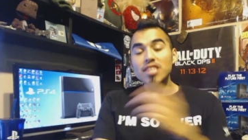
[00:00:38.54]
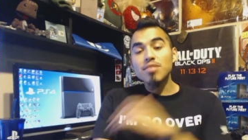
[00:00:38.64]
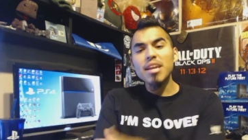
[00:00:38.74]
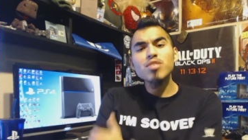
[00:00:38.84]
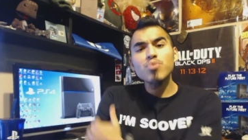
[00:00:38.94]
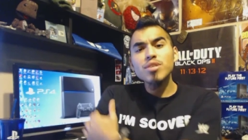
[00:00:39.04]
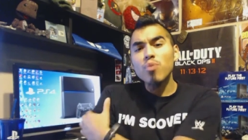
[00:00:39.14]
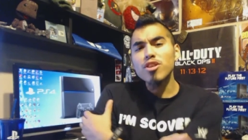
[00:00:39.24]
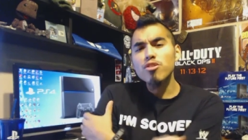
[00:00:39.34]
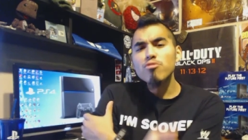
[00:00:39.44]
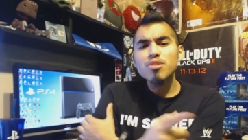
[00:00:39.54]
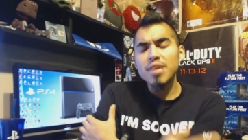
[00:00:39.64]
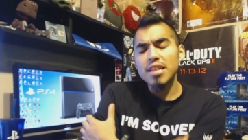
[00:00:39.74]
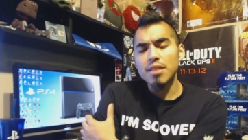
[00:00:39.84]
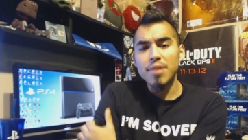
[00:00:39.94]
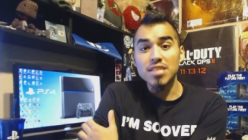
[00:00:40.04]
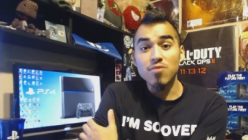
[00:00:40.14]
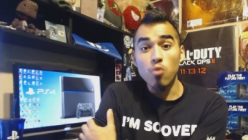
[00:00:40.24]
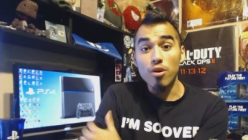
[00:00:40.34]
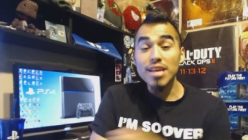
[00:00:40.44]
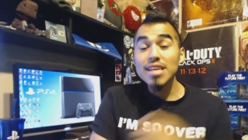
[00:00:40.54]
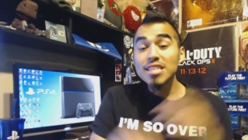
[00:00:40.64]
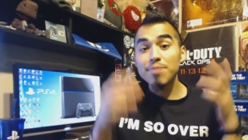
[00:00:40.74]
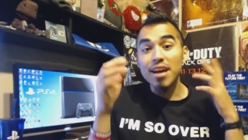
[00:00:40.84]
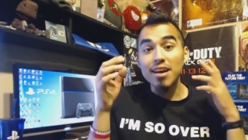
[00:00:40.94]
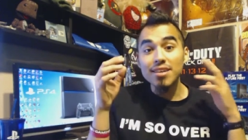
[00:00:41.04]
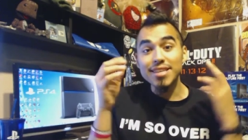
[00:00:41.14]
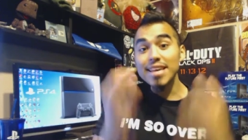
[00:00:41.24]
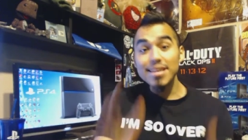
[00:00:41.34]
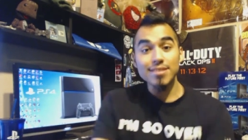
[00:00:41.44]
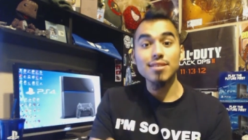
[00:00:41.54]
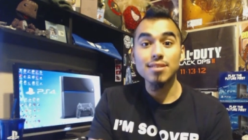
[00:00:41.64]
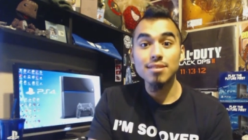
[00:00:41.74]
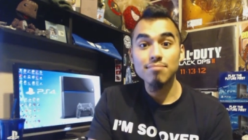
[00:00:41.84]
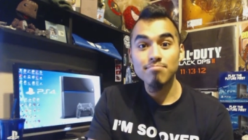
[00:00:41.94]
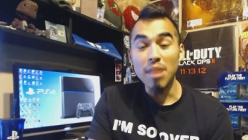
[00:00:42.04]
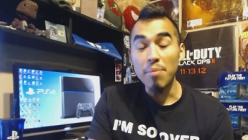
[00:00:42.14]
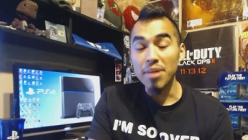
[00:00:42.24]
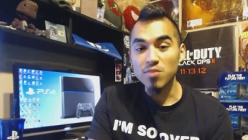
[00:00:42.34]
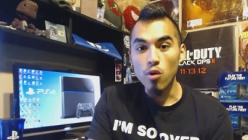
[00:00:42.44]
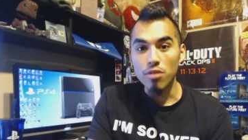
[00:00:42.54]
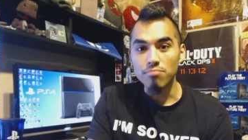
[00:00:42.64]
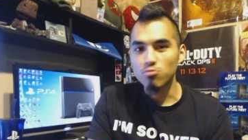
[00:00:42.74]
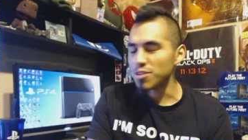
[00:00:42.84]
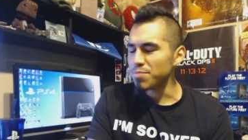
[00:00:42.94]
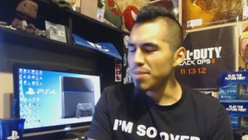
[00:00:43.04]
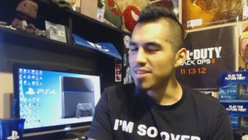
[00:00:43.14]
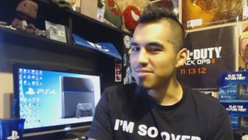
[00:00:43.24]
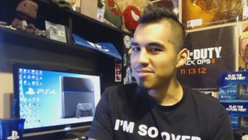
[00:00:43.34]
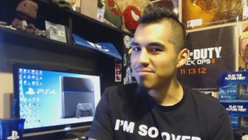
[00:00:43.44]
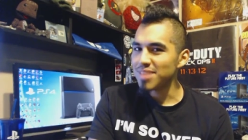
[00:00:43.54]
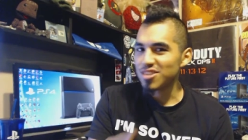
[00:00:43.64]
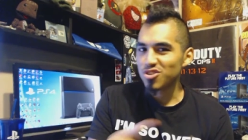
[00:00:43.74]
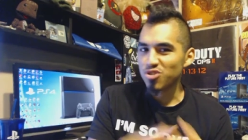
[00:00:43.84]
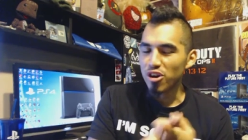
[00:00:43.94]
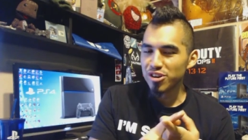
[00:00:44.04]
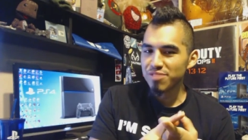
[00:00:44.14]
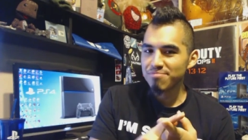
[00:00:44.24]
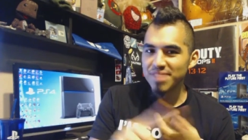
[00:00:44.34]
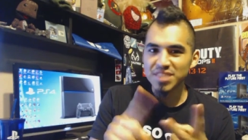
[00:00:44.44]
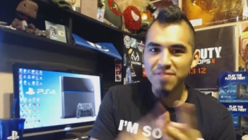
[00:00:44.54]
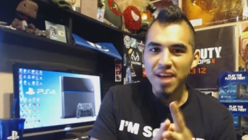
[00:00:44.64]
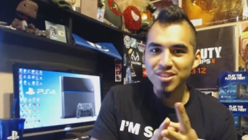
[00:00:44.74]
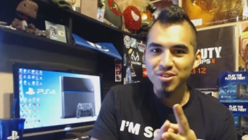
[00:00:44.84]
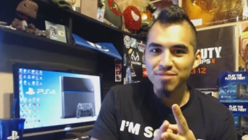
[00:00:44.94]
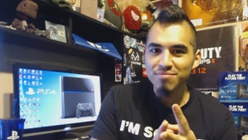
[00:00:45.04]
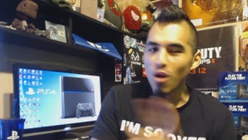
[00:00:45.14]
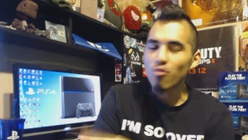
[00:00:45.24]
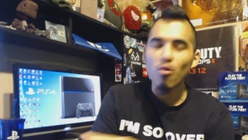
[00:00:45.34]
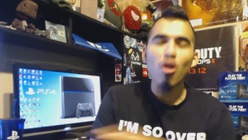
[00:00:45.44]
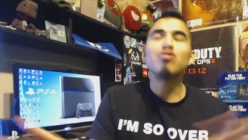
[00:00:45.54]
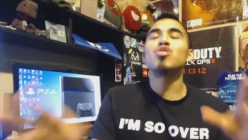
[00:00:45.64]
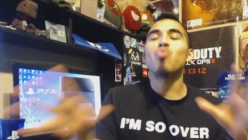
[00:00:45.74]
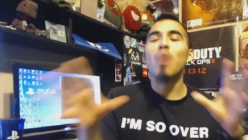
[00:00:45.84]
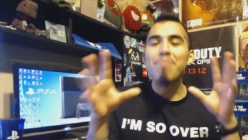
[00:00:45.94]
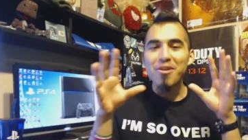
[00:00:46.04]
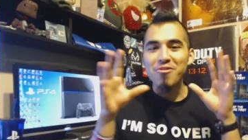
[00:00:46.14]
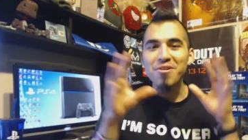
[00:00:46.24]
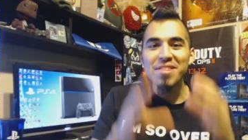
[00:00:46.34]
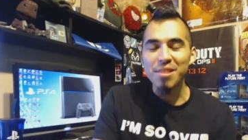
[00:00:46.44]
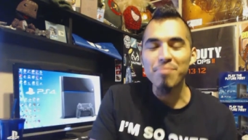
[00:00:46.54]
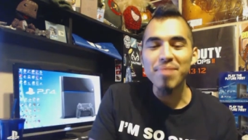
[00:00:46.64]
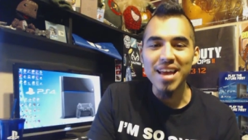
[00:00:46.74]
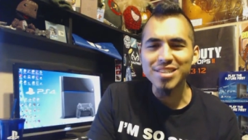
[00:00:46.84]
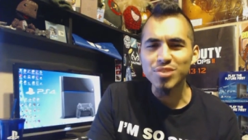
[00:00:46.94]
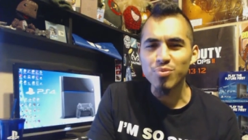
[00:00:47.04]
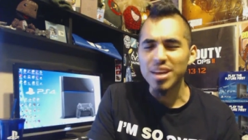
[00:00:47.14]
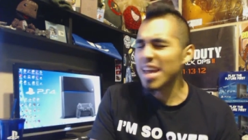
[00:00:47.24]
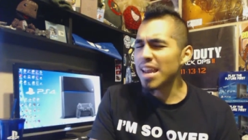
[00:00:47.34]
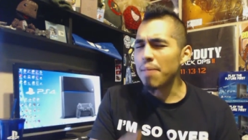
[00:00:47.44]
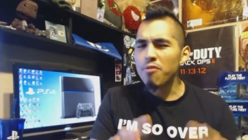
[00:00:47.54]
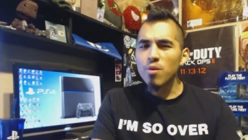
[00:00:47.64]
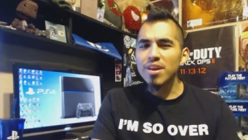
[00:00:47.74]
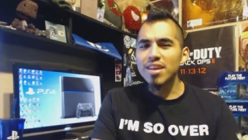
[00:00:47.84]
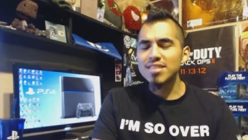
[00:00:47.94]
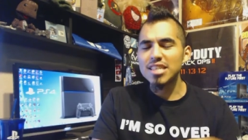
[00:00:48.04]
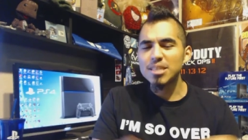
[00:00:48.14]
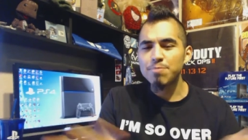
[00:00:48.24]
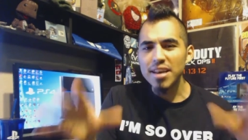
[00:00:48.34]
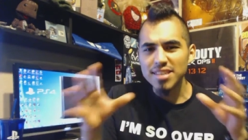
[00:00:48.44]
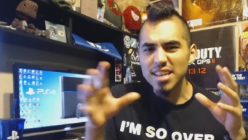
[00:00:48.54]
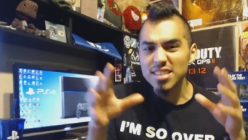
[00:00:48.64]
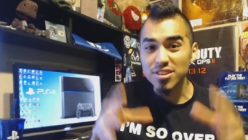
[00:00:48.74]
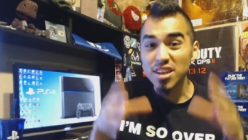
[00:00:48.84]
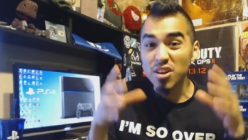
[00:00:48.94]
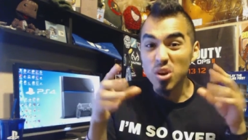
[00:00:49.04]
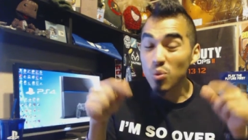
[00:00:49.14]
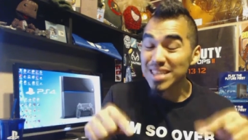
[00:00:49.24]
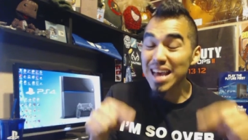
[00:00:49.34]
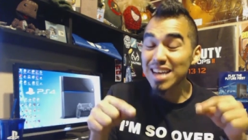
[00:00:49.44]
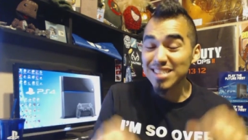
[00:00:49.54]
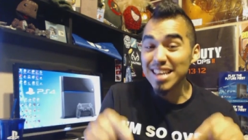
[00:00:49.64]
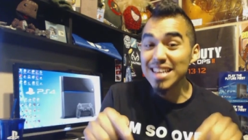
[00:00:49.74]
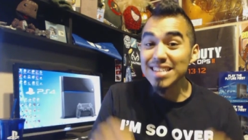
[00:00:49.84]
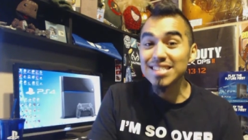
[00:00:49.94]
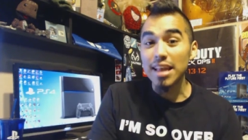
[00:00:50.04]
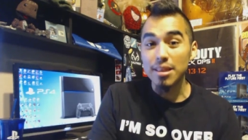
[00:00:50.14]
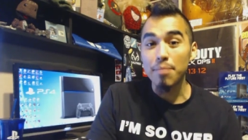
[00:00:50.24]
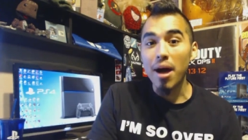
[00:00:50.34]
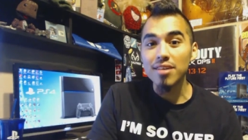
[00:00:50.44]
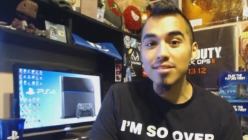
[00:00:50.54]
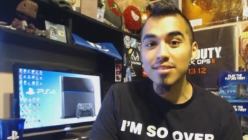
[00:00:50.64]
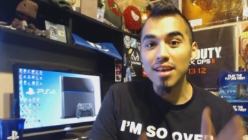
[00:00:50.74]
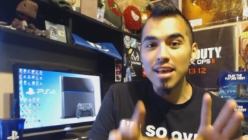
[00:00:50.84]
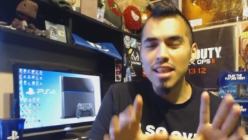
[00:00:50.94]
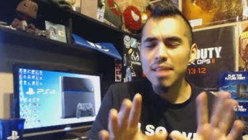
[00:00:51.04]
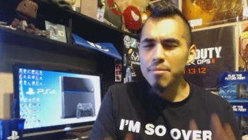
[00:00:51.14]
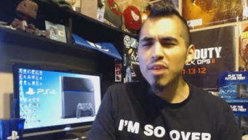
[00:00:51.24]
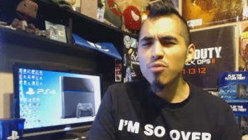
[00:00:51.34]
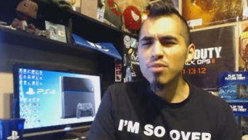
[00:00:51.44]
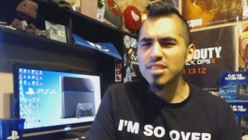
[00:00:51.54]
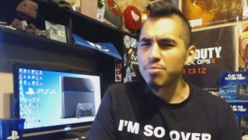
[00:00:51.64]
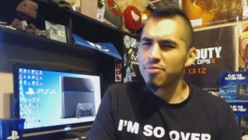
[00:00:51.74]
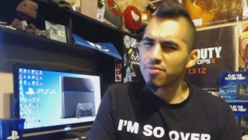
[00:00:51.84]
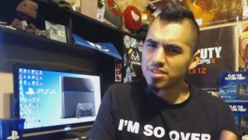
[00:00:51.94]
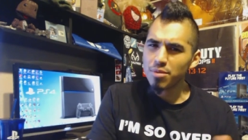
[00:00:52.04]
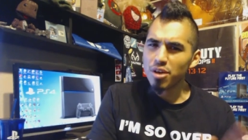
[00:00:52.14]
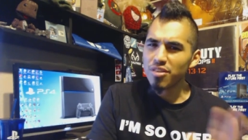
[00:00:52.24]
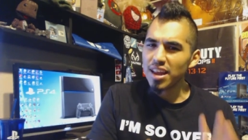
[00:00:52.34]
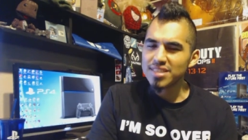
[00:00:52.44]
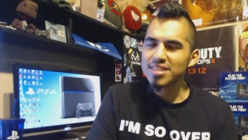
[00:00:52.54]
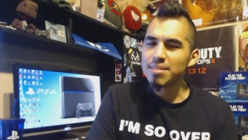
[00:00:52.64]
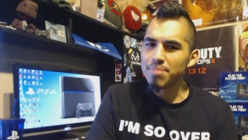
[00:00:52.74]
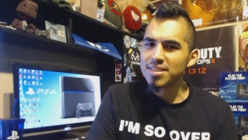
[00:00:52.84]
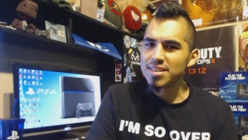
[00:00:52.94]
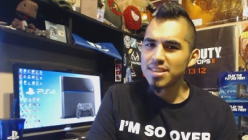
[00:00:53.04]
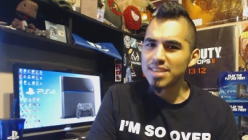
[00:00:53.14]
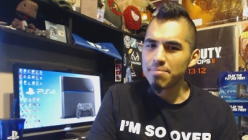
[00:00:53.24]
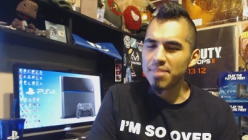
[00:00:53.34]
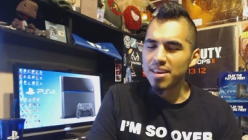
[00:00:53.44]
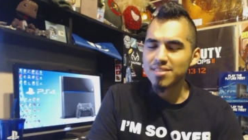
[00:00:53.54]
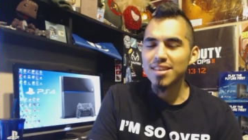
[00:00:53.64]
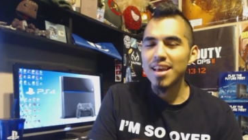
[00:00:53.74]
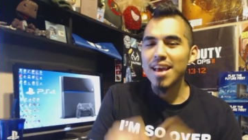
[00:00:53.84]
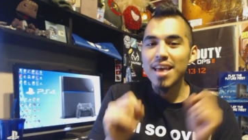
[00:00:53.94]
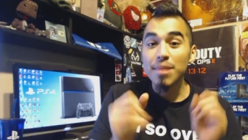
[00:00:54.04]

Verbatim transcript: Okay, so my next reason why you should be getting the PS4, it's because it's a PS4, which means it's stronger, it's faster, overall it's just way better than the PS3. Now before we get into the specs and I start telling you what's actually inside the box, let me make it really simple for some of y'all that like simplistic type things.